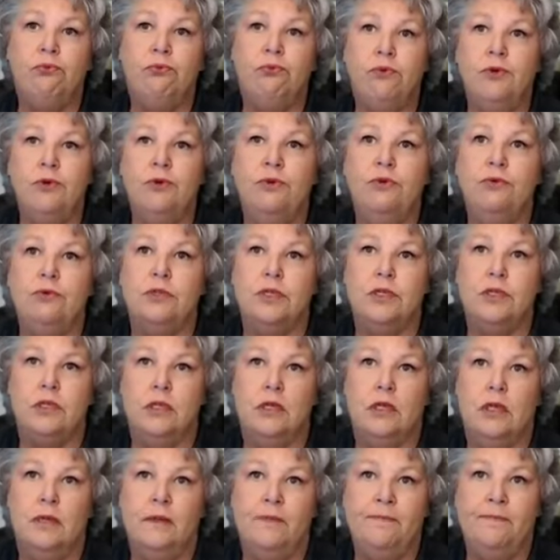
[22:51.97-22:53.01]
root
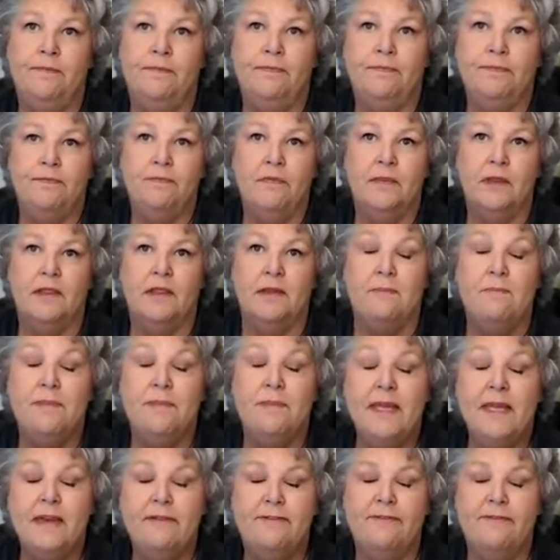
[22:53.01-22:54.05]
the
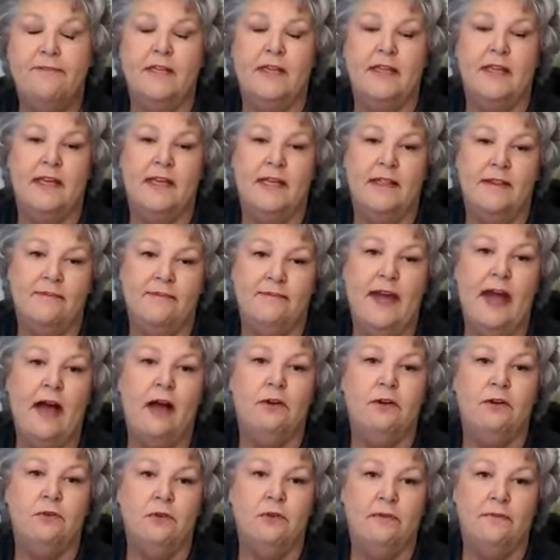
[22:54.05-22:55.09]
benefit and the
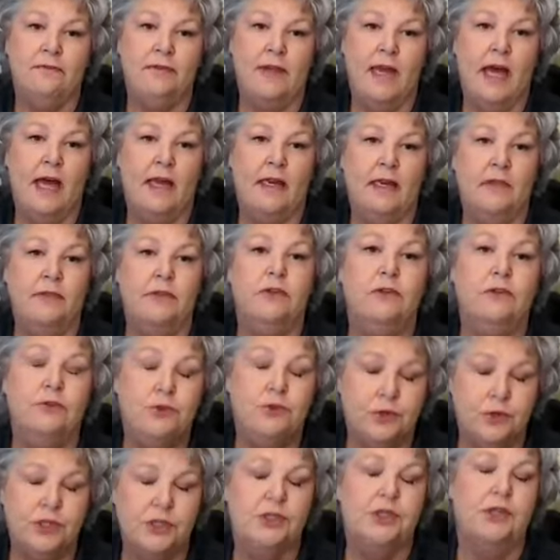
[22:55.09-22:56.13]
value of that in the
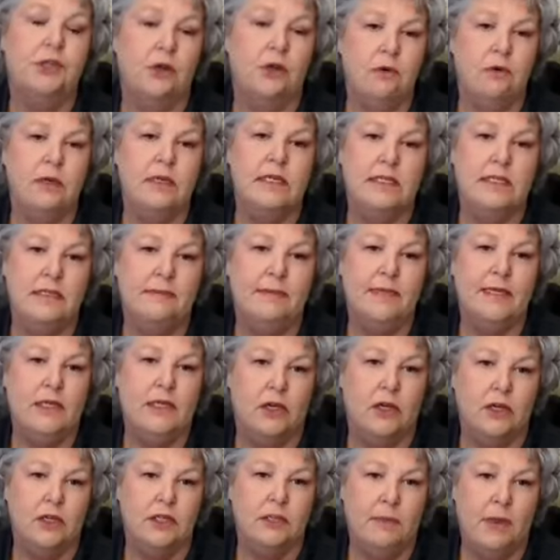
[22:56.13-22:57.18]
nutrition going into my
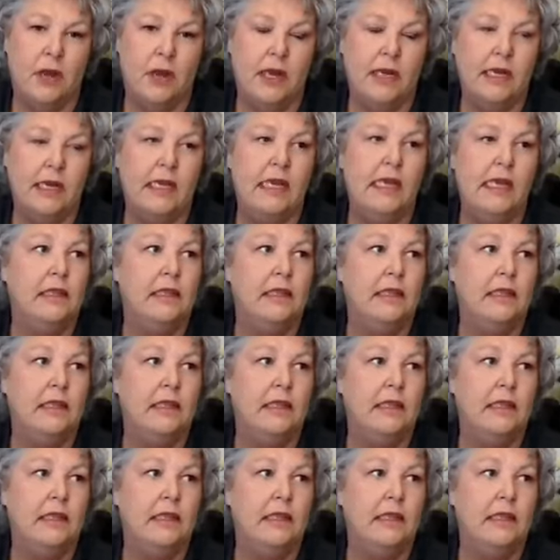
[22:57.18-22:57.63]
dog's body